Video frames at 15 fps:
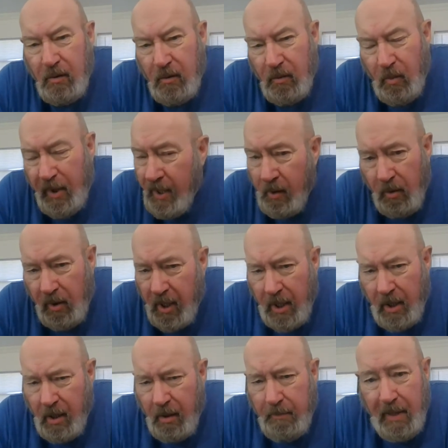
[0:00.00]
We don't
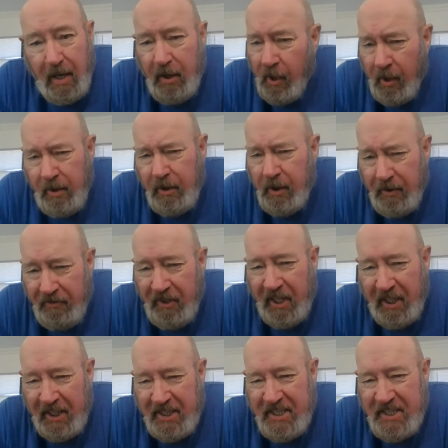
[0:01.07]
care about hurting your
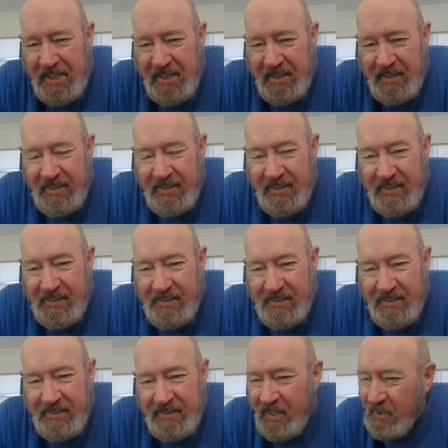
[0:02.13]
feelings.
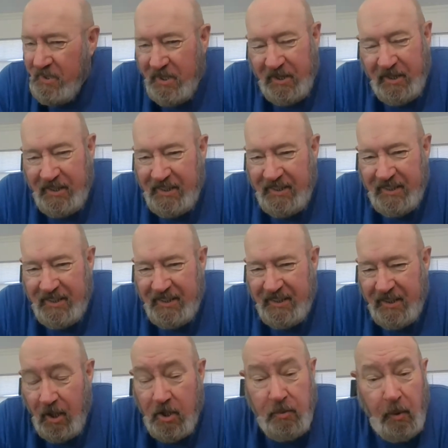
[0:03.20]
No, sir.
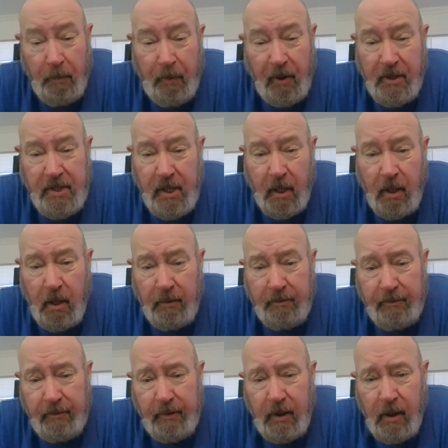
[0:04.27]
Because we're pretty tough.
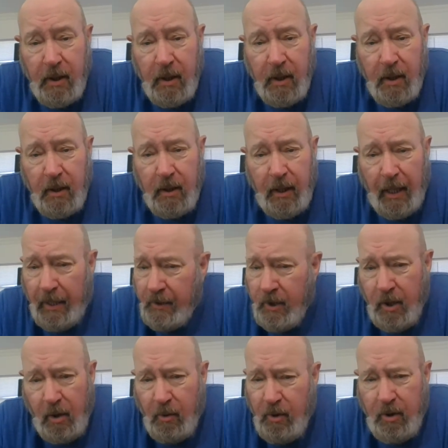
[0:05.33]
And you
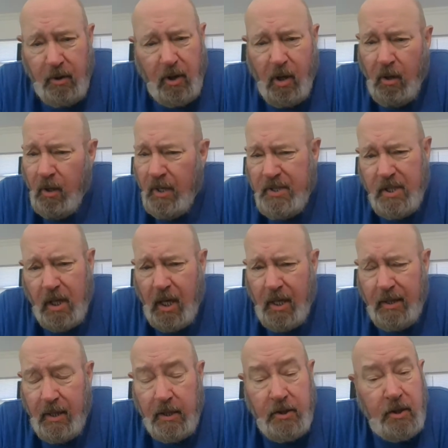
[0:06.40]
can call us a lot of
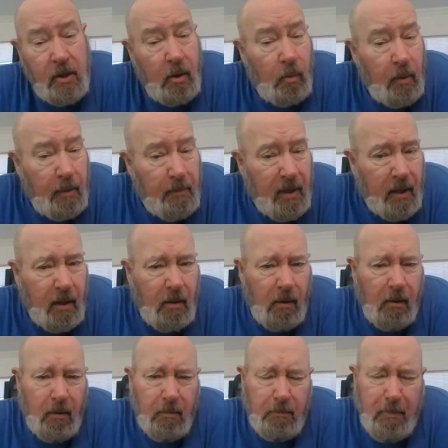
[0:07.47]
things. We've been
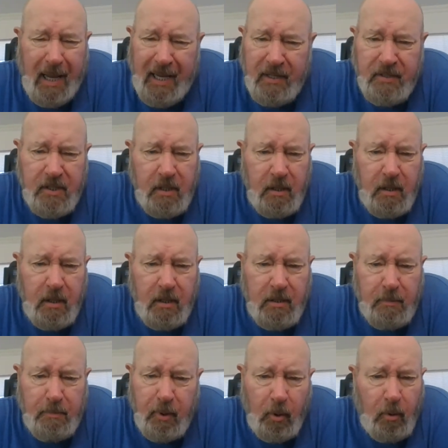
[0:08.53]
called basket of
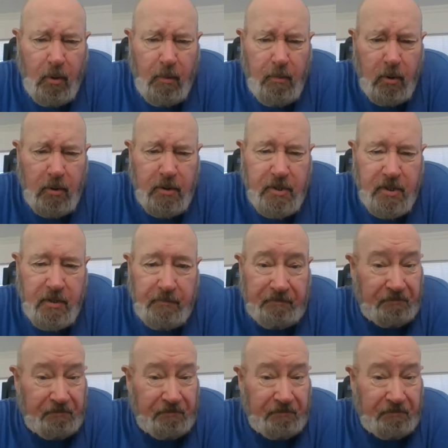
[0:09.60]
deplorables,